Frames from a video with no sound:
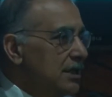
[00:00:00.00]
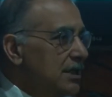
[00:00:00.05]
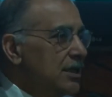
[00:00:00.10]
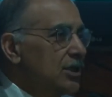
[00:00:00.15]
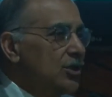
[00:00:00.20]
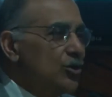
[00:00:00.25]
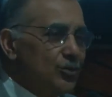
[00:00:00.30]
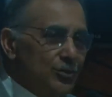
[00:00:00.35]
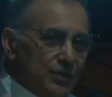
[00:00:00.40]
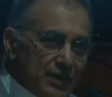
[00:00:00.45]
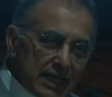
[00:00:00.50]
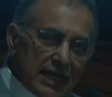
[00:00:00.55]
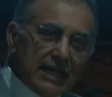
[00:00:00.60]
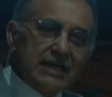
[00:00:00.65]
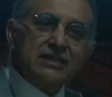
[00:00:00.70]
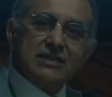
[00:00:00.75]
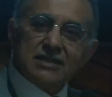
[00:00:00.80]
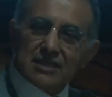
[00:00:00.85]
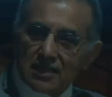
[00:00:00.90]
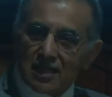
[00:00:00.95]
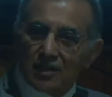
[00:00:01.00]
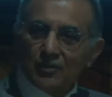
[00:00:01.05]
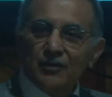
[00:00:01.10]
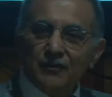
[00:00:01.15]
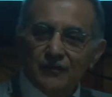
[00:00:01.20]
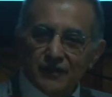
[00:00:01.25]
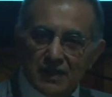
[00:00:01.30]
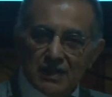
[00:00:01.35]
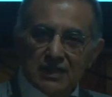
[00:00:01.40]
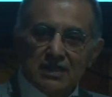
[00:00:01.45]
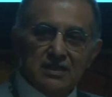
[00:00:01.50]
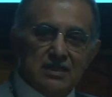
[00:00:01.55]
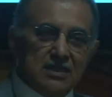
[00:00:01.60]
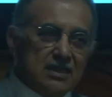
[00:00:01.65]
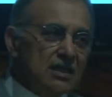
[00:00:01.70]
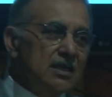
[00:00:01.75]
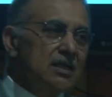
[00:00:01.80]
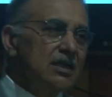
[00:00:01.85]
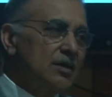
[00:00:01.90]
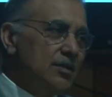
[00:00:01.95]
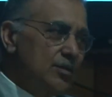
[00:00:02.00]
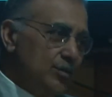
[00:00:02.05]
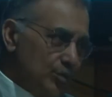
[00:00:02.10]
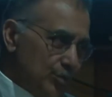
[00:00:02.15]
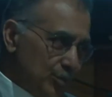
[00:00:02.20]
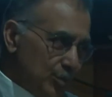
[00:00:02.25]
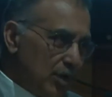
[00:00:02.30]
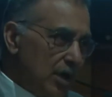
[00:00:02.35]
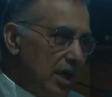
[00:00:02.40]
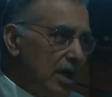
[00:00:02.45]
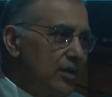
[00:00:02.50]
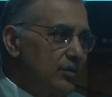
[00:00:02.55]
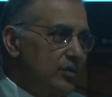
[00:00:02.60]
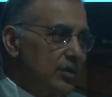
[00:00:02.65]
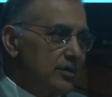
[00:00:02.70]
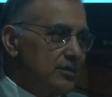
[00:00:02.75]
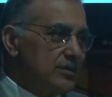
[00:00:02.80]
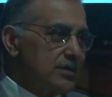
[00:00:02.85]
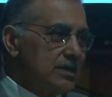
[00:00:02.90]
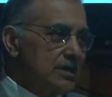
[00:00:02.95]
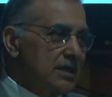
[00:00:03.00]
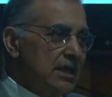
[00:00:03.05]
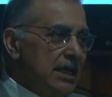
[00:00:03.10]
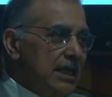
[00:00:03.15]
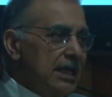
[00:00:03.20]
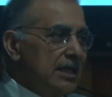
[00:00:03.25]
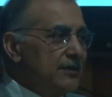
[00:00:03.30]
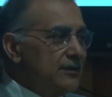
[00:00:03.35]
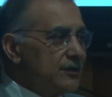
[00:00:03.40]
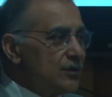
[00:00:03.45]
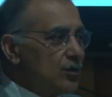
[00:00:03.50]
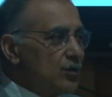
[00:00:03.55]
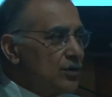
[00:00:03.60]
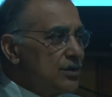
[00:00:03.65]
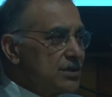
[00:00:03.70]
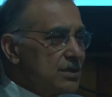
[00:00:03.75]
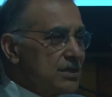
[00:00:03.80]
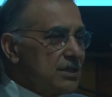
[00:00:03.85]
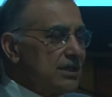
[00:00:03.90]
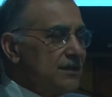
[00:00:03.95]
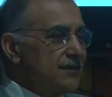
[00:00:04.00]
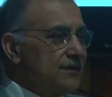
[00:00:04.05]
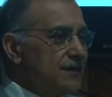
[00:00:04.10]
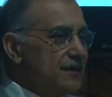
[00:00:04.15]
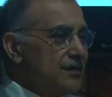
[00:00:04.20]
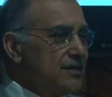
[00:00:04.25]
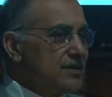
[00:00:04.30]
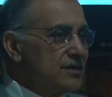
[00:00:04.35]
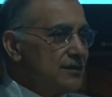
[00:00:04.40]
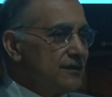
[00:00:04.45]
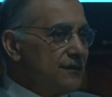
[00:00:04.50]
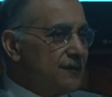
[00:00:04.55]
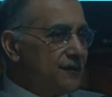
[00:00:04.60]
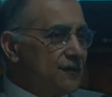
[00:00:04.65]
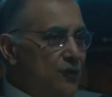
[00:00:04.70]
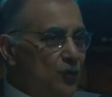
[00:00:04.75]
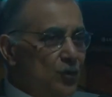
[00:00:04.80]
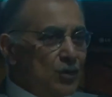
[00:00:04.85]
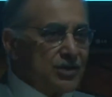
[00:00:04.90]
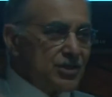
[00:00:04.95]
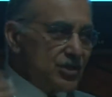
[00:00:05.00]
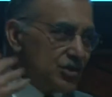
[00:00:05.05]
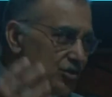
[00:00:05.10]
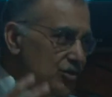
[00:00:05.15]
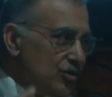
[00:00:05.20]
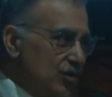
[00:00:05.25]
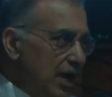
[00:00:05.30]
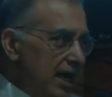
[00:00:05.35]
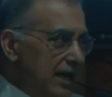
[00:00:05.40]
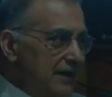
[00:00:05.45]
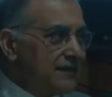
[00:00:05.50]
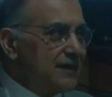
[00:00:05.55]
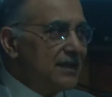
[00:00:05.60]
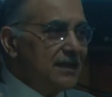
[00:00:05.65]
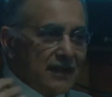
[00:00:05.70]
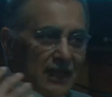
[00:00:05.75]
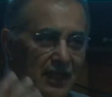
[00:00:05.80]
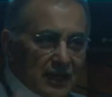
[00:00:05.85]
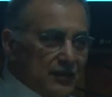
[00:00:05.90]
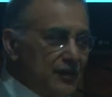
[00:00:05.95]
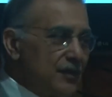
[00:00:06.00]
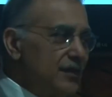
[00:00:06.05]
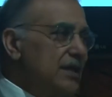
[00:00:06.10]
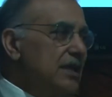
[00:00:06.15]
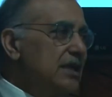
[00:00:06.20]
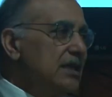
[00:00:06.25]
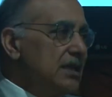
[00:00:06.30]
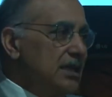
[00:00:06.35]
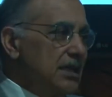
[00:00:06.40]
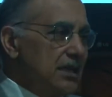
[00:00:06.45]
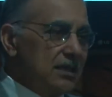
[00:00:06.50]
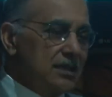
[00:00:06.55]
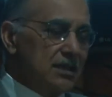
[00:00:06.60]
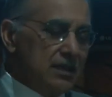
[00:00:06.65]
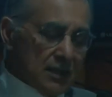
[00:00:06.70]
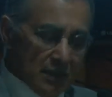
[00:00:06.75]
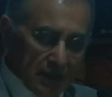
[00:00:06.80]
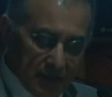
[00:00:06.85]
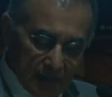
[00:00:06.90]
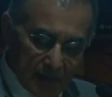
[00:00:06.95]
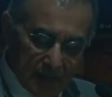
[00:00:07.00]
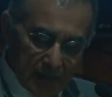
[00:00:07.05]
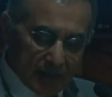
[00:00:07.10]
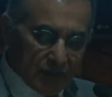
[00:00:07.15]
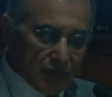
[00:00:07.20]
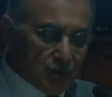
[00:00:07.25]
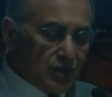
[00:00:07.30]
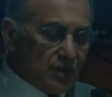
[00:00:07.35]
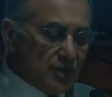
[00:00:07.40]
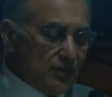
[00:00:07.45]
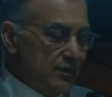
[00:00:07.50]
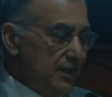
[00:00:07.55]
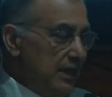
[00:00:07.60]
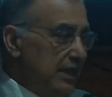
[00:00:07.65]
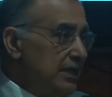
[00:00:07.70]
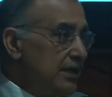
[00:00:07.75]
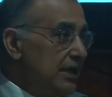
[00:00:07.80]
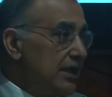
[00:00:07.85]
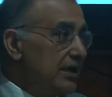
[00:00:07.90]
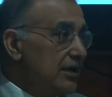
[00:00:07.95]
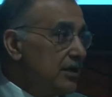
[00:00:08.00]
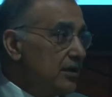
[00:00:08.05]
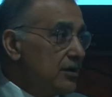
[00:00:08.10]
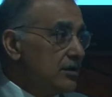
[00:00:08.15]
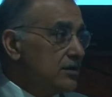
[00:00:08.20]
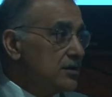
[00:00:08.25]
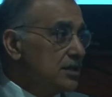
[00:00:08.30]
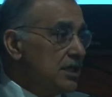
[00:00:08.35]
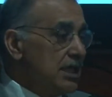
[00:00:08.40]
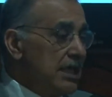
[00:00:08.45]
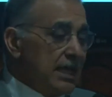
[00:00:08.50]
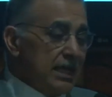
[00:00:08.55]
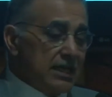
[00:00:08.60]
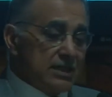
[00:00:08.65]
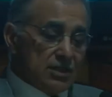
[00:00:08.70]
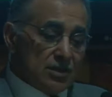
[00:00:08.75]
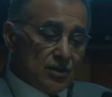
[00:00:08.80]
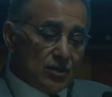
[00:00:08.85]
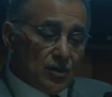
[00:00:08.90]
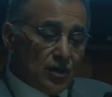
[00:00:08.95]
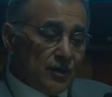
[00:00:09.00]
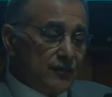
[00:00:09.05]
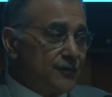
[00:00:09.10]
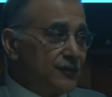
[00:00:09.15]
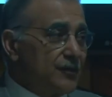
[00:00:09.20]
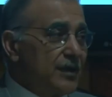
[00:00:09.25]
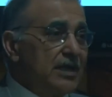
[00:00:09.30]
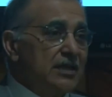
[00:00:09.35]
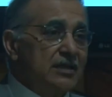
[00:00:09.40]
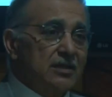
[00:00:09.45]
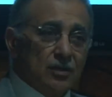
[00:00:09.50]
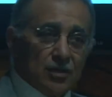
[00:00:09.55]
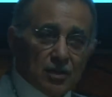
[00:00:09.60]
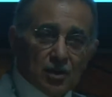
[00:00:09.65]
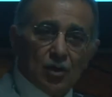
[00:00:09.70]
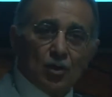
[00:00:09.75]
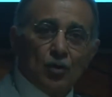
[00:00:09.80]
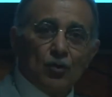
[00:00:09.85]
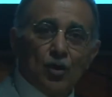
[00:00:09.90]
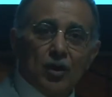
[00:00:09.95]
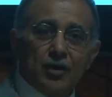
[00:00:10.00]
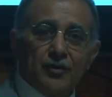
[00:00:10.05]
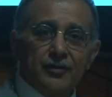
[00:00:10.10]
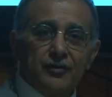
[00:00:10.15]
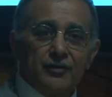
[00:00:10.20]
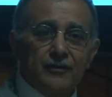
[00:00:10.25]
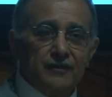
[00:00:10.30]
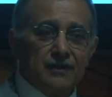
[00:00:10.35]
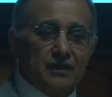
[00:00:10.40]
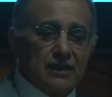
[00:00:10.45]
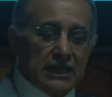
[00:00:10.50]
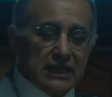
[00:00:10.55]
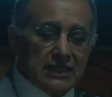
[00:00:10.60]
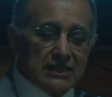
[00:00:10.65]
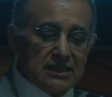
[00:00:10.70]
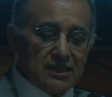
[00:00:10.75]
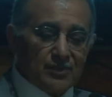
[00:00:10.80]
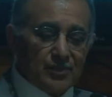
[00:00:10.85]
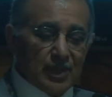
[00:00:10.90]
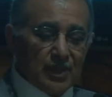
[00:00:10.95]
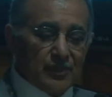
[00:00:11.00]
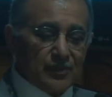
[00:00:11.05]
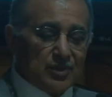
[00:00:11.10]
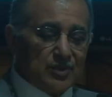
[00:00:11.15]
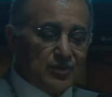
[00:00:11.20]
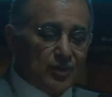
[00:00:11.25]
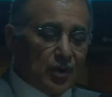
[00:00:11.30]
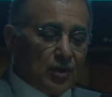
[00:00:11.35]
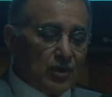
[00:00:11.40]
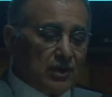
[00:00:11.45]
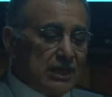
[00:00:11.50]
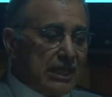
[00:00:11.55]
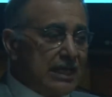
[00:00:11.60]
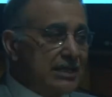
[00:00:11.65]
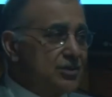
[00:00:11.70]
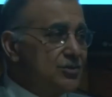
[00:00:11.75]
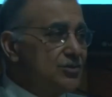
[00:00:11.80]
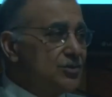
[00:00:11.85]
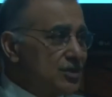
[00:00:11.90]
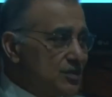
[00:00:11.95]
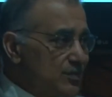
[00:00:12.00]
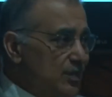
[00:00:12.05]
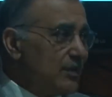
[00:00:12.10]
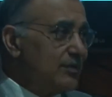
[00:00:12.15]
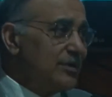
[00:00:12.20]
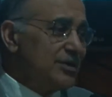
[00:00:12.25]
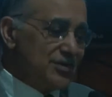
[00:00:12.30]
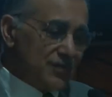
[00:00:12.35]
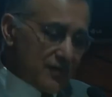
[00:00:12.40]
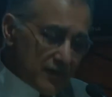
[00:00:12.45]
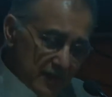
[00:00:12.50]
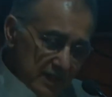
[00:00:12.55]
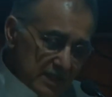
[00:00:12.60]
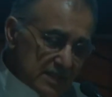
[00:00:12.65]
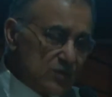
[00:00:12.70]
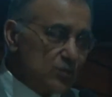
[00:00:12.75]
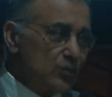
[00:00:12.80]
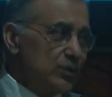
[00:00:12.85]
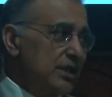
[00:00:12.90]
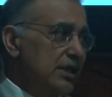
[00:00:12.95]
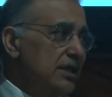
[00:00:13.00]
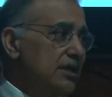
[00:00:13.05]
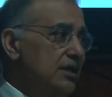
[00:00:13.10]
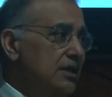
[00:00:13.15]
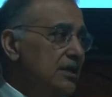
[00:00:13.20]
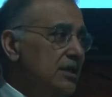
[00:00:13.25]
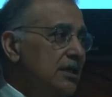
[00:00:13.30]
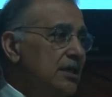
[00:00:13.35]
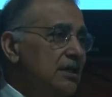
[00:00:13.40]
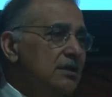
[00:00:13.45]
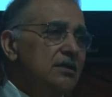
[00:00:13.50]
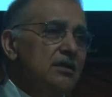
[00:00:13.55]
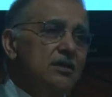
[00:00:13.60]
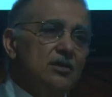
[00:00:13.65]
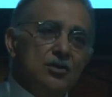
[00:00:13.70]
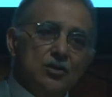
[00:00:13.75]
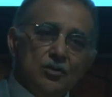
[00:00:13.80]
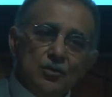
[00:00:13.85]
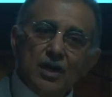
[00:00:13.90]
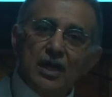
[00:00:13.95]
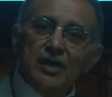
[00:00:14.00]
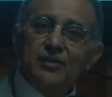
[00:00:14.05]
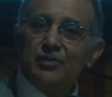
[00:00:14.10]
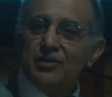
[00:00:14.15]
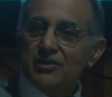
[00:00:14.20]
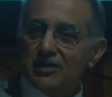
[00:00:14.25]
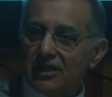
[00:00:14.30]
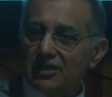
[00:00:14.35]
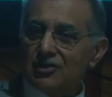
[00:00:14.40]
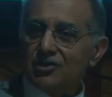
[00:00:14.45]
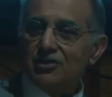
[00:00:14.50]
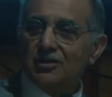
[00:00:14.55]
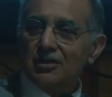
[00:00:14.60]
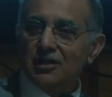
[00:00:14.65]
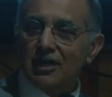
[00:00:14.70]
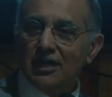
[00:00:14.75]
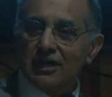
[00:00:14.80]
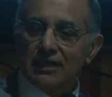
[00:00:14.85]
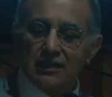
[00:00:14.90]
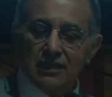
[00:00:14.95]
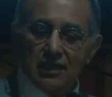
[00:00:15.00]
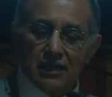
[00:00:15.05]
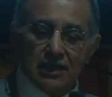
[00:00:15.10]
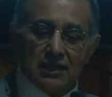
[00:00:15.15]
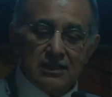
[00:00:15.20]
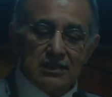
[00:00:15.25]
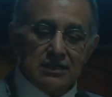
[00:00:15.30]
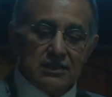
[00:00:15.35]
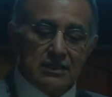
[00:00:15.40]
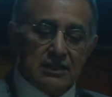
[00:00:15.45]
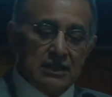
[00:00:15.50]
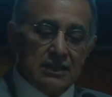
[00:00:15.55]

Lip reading: creates some of these problems. And of course, if there's a force driving that thinking, then you can make errors. And so our friend or co-author of the Lancet papers, Paul Glasziou, just published this week the new hypertension guidelines